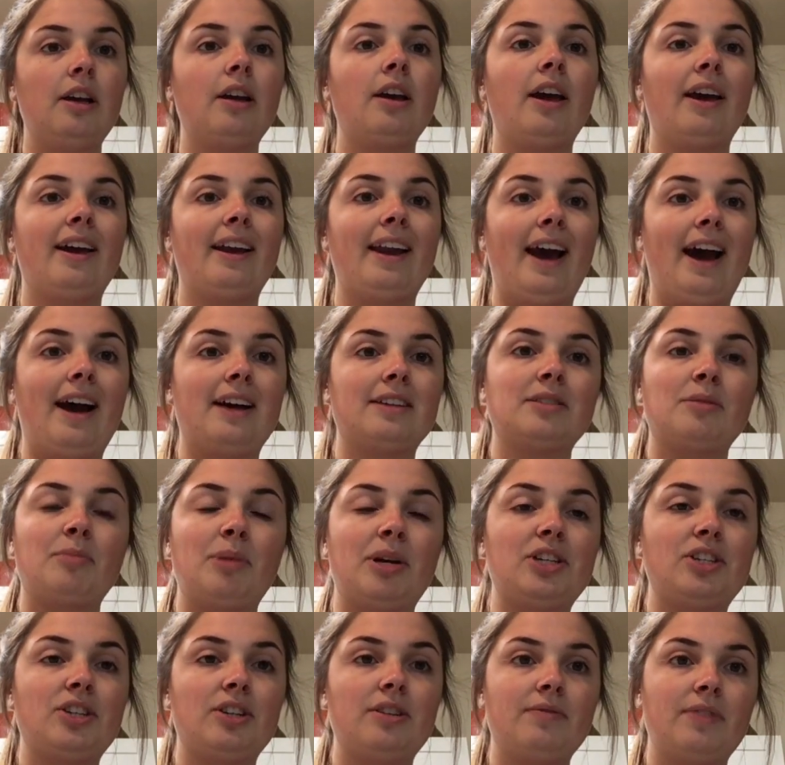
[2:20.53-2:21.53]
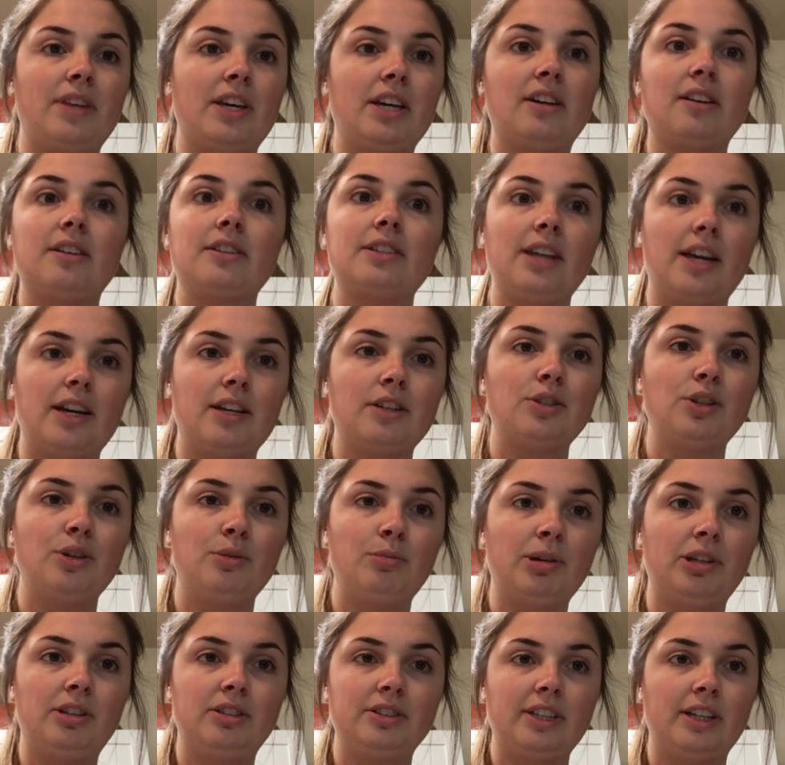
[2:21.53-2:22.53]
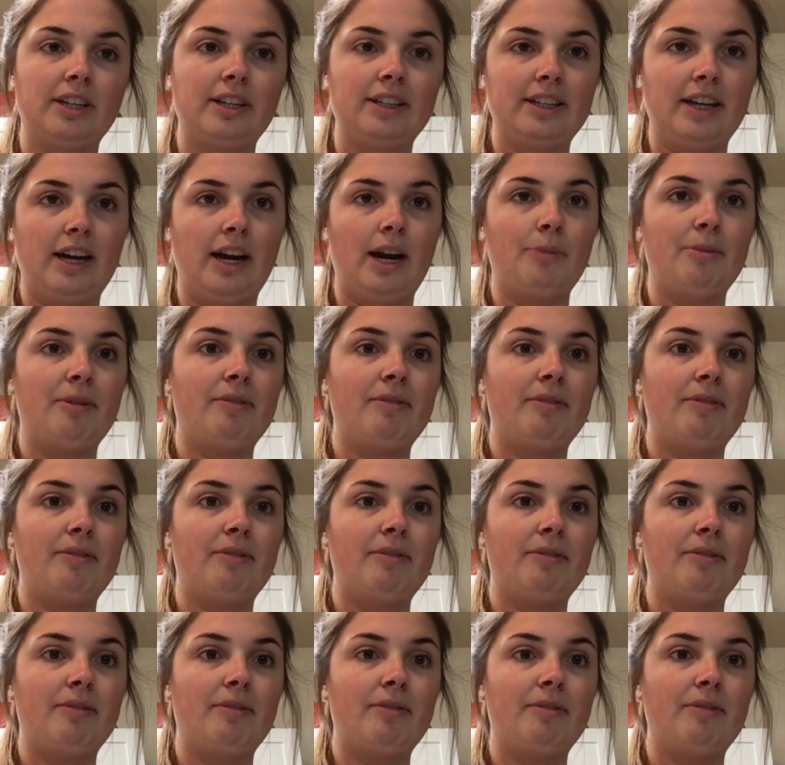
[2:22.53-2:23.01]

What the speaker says: and ask the patient if they can take 2 pills at a time.